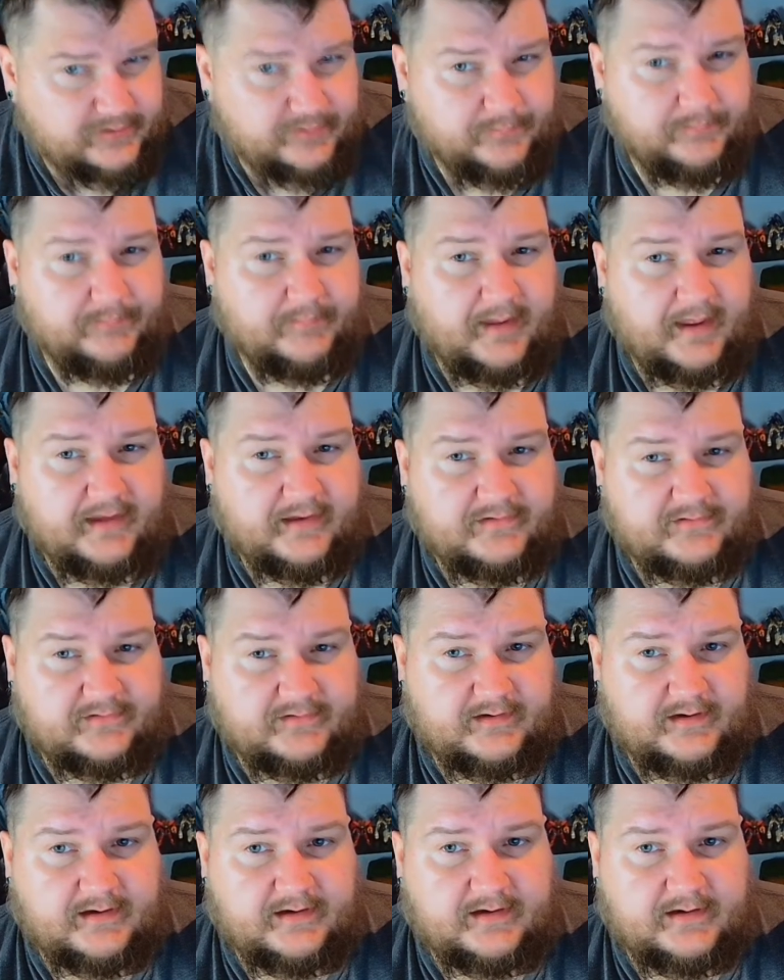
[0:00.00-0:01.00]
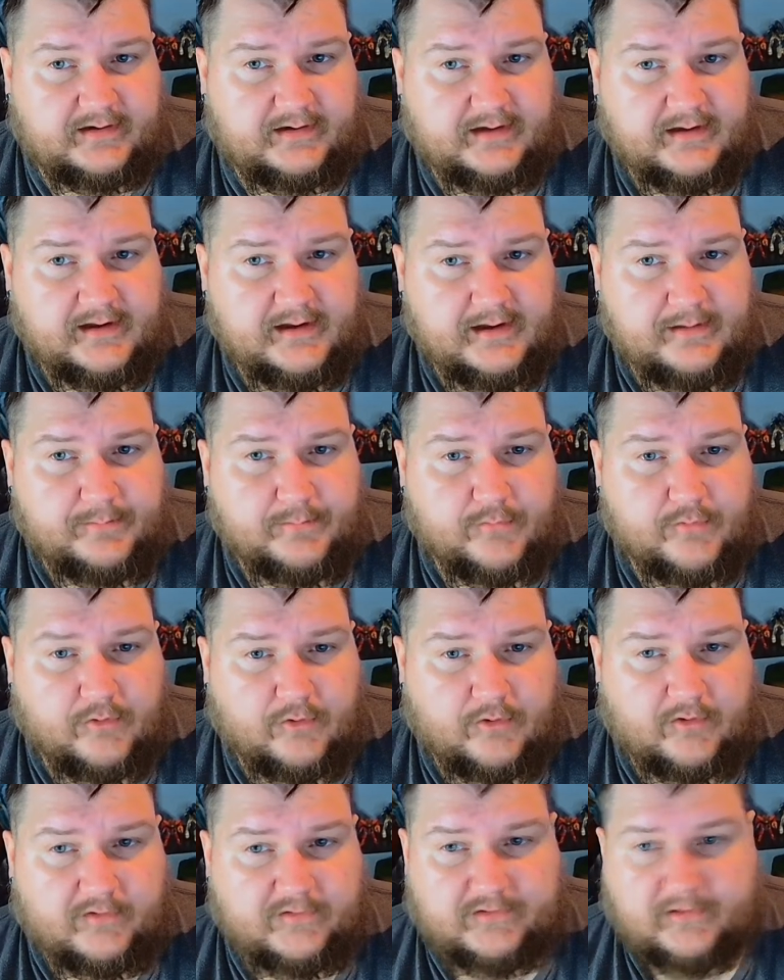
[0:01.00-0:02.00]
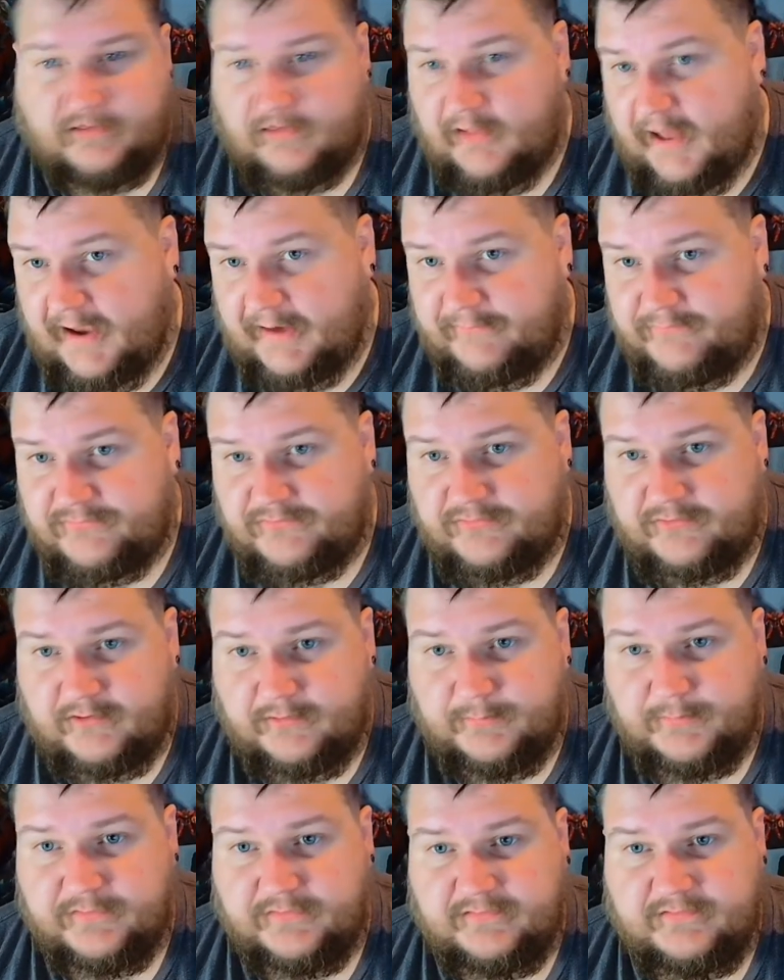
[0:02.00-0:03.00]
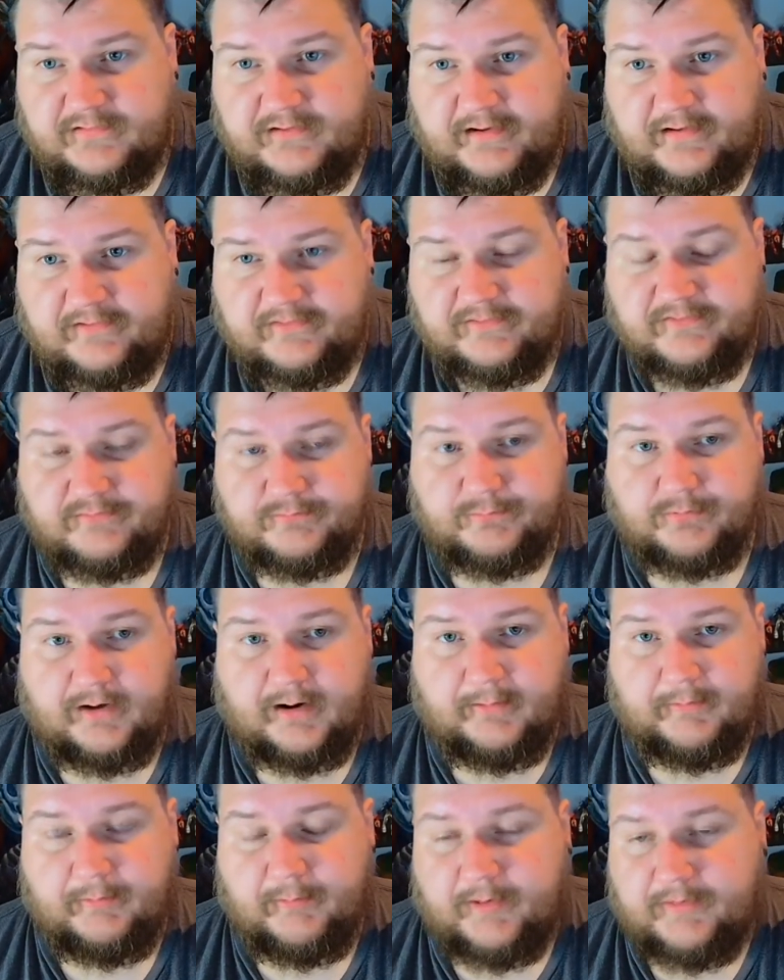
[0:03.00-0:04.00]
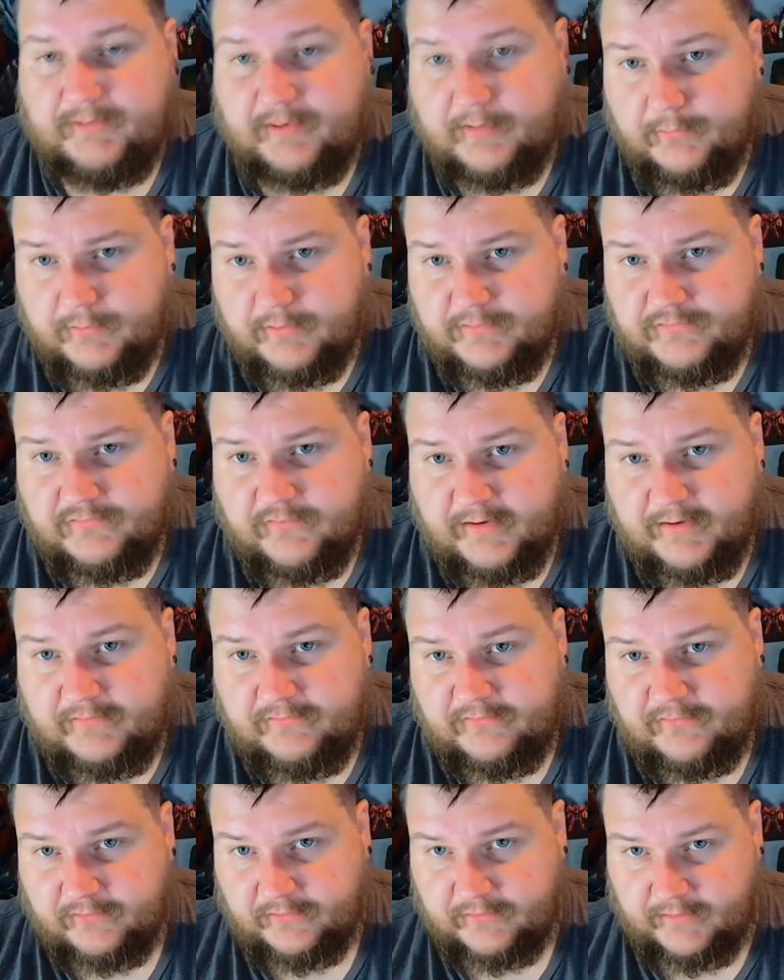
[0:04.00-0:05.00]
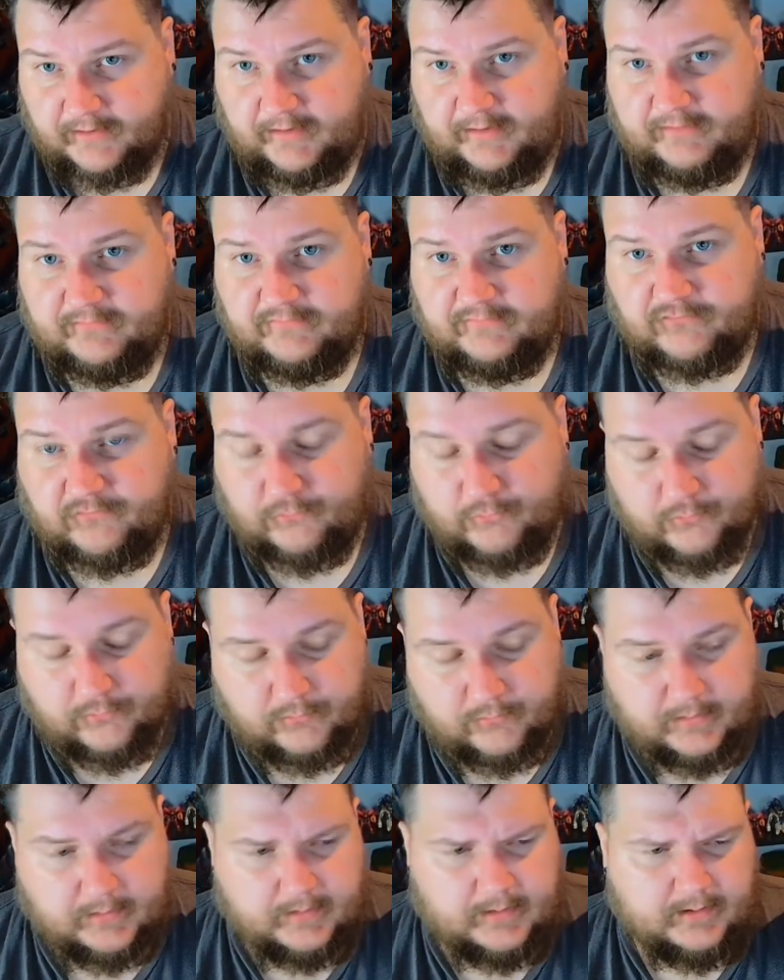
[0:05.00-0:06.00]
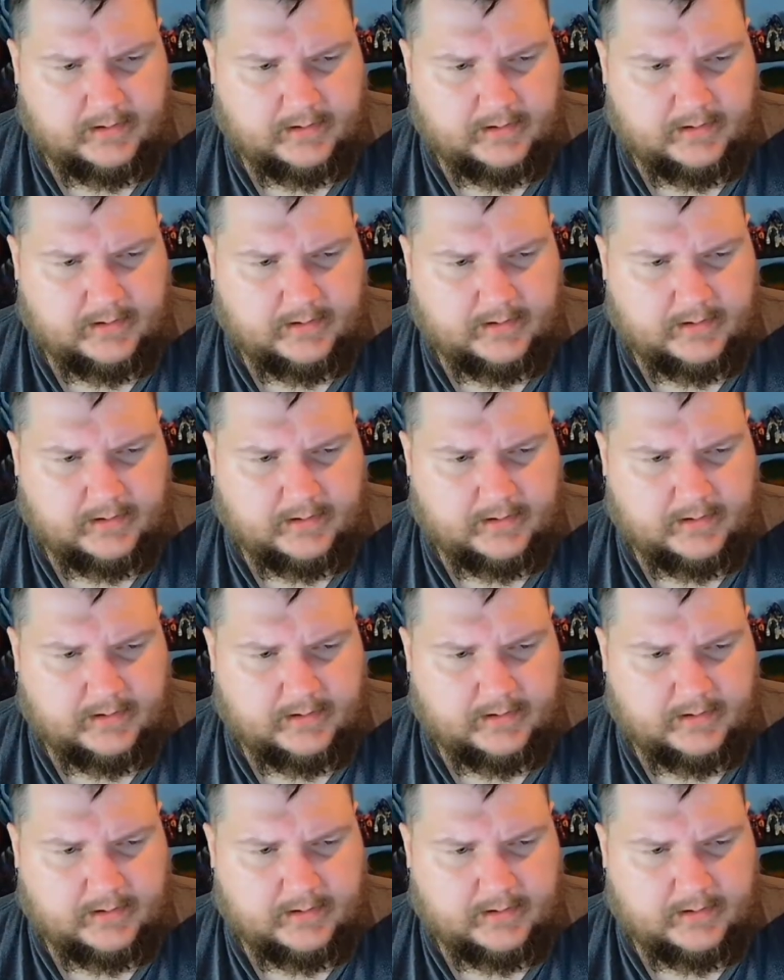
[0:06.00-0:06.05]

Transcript: You may see more as a live service, and that's probably what they're going to try to turn it into.